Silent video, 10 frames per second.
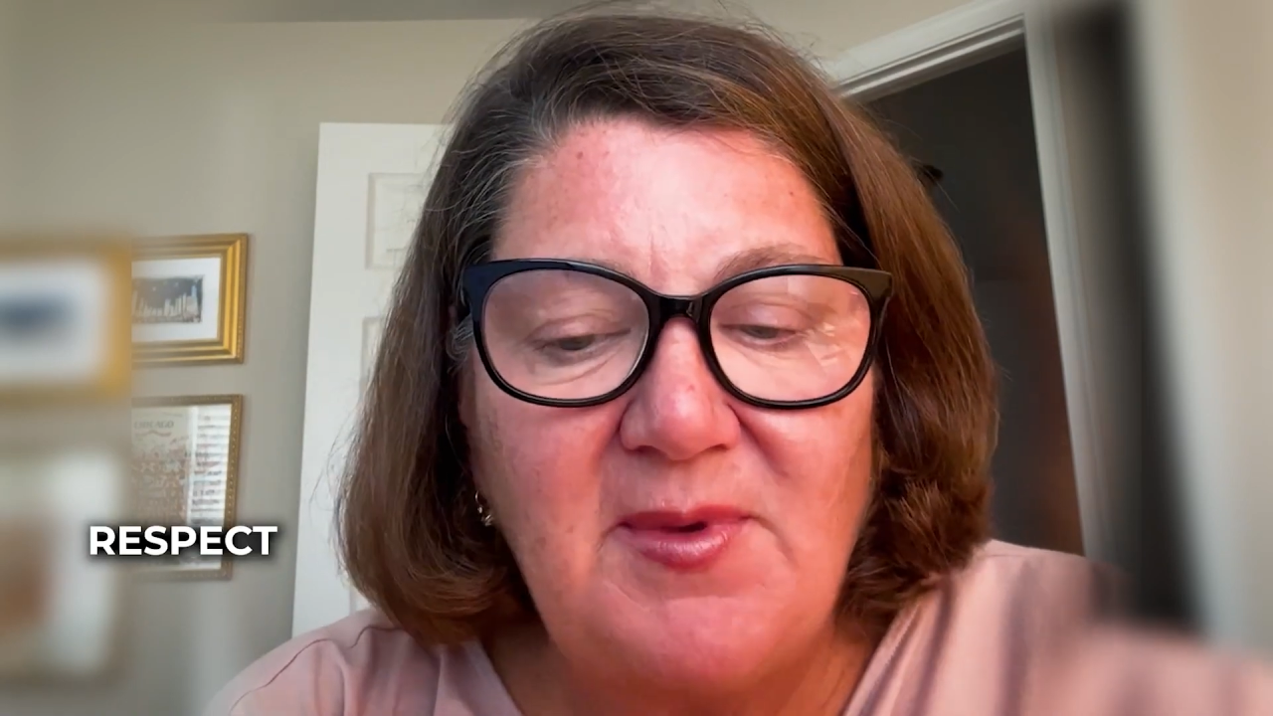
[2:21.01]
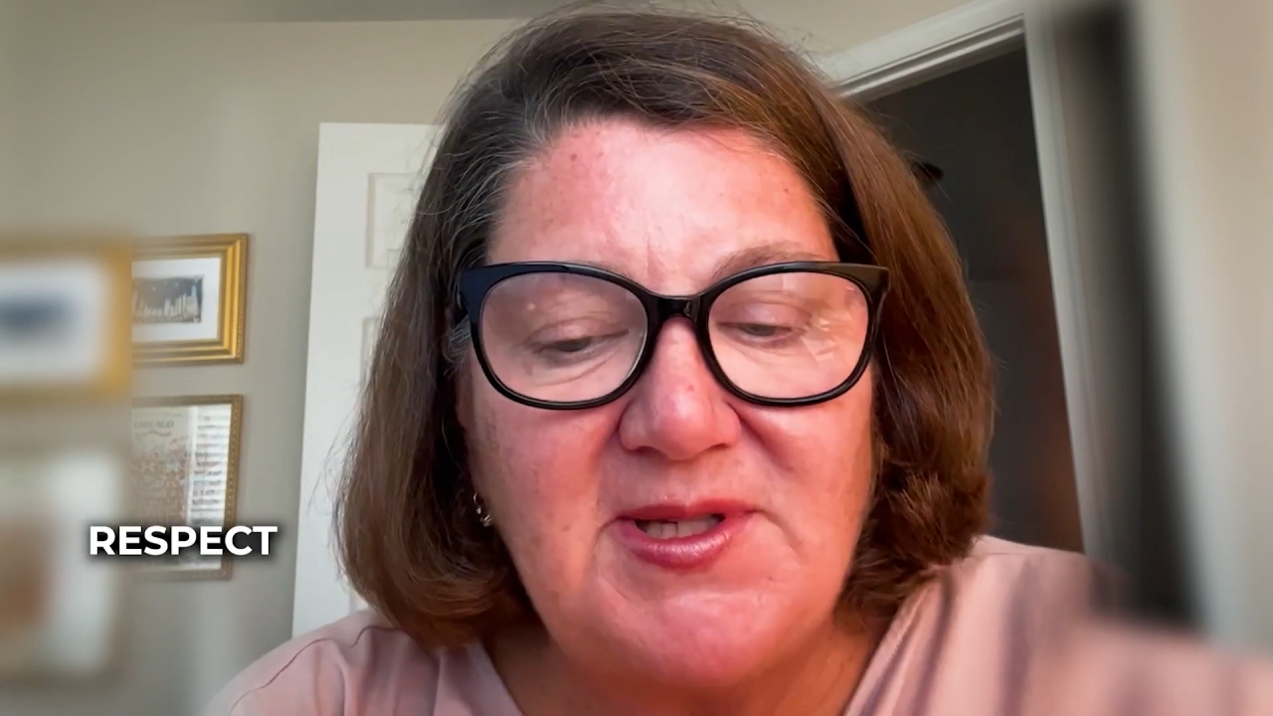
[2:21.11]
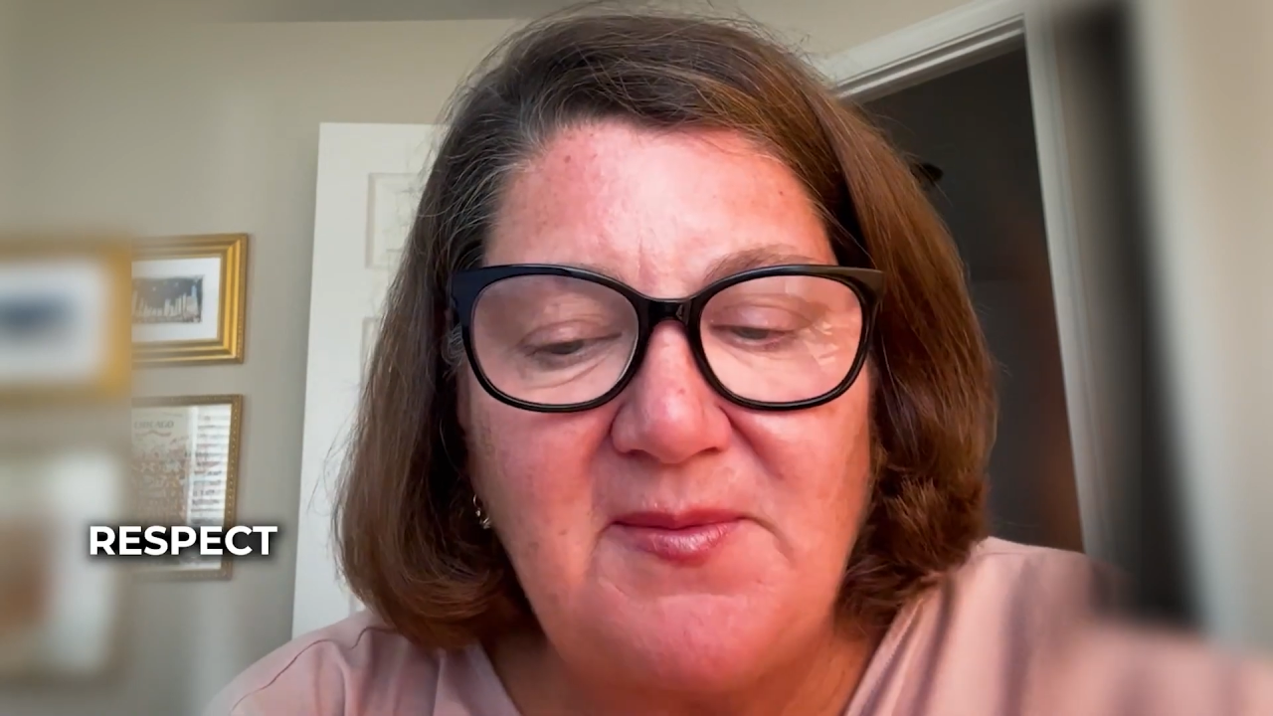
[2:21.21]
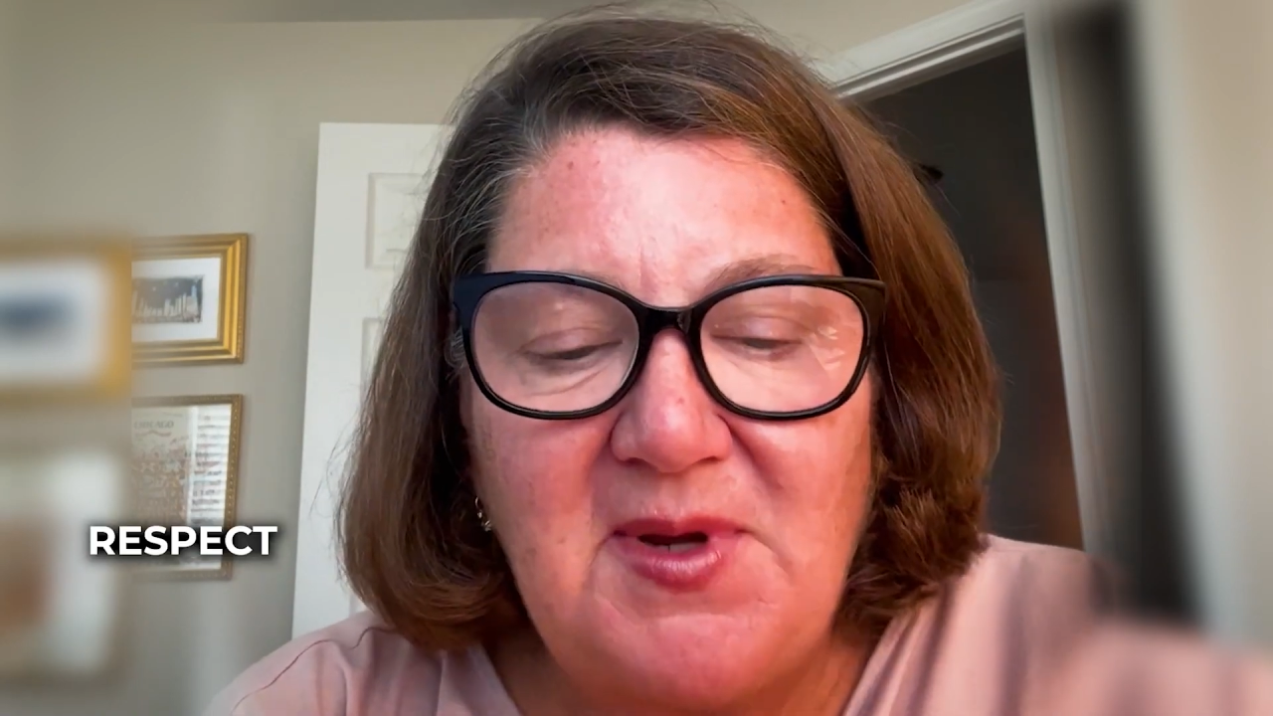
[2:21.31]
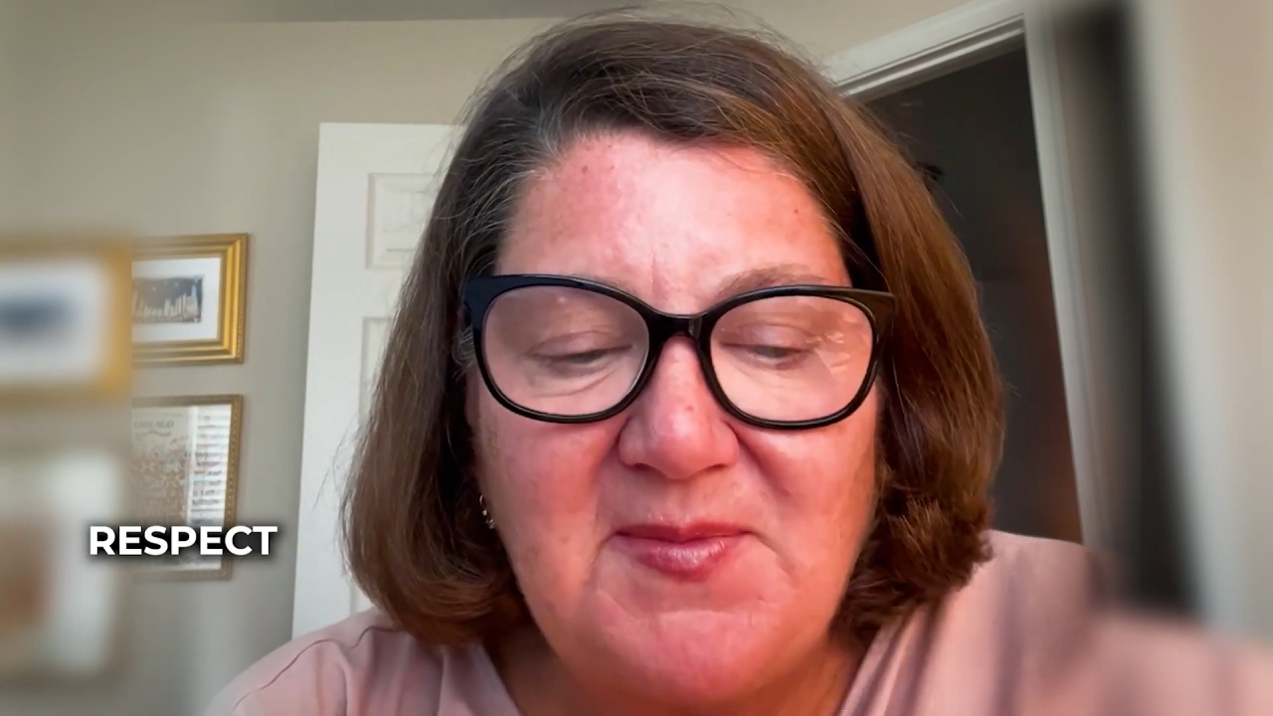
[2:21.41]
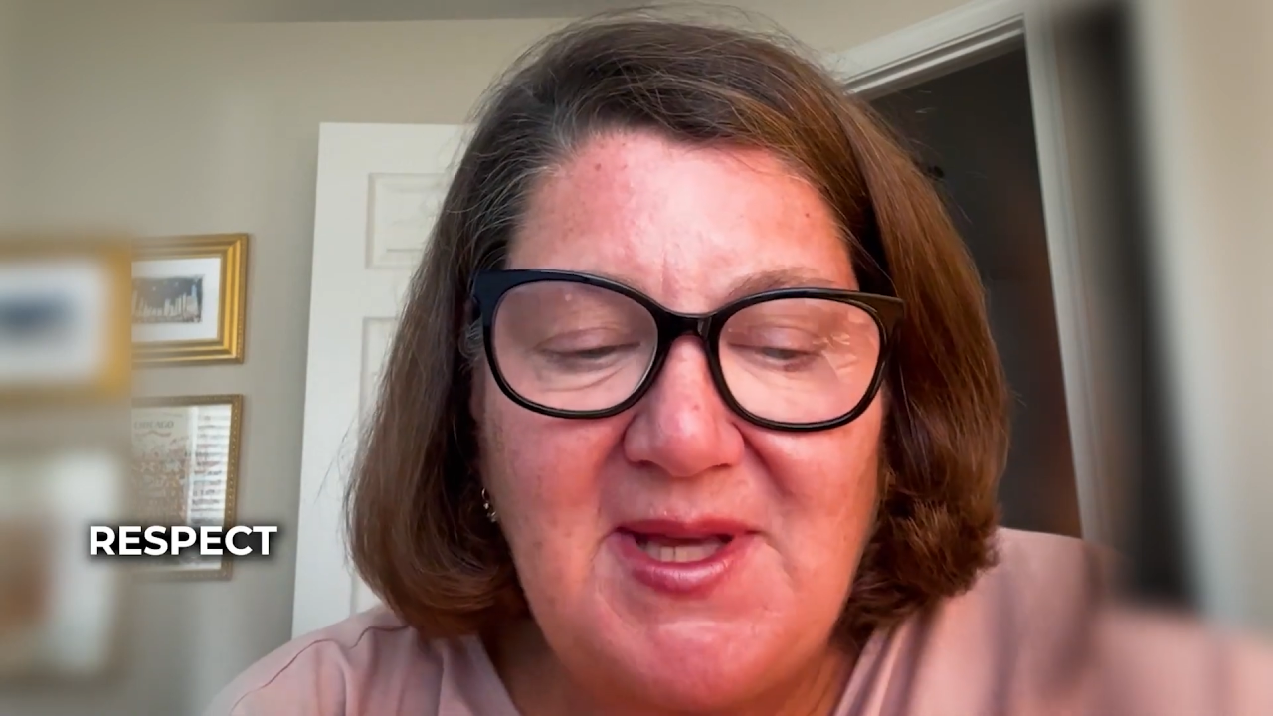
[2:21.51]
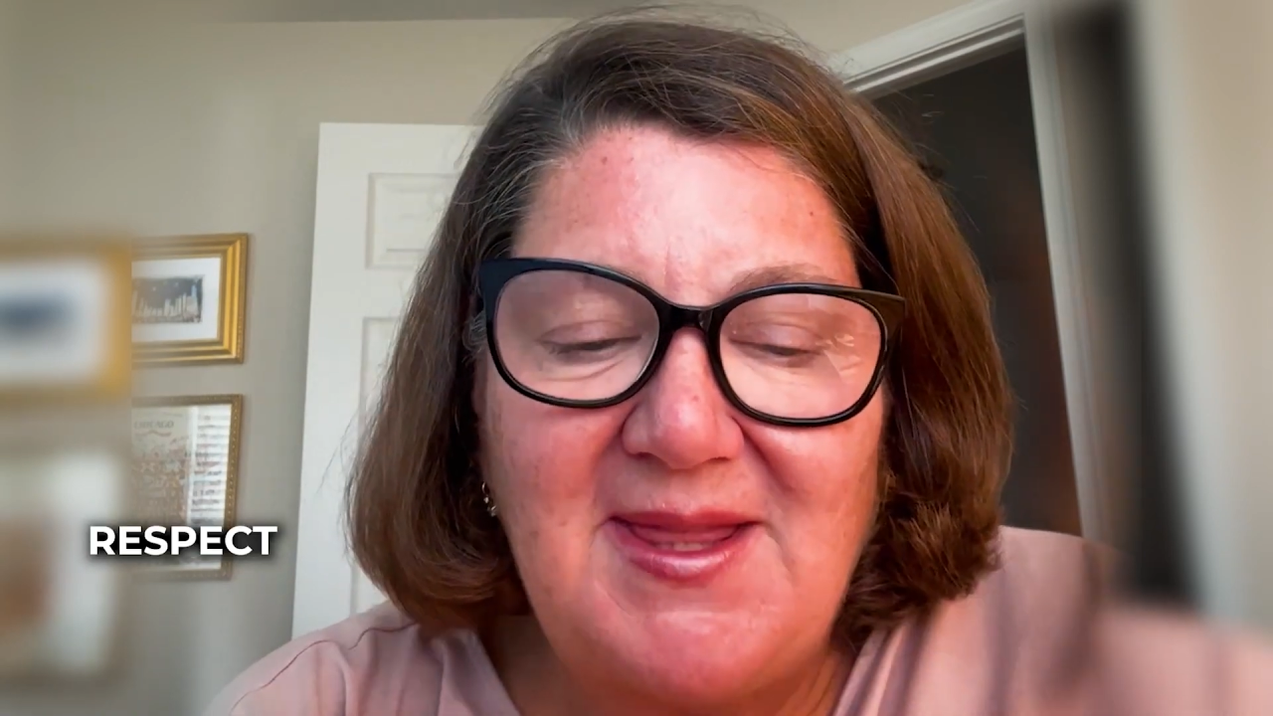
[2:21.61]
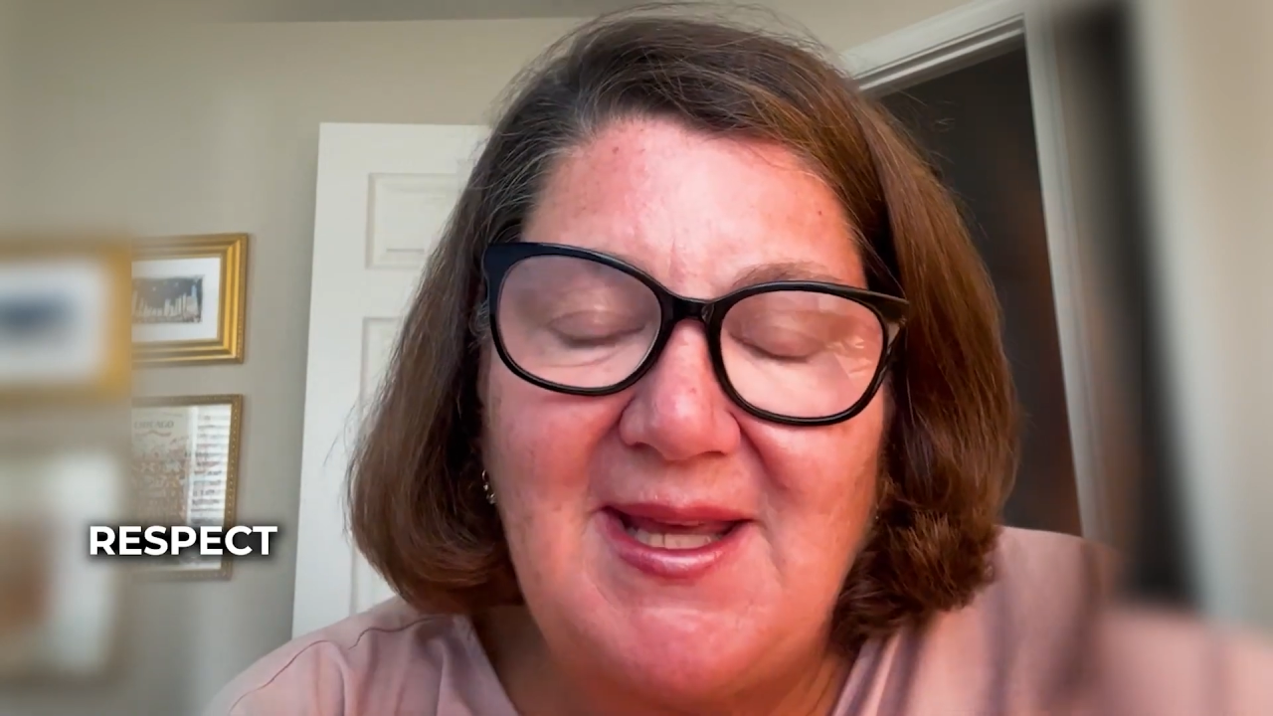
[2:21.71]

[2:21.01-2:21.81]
But sometimes I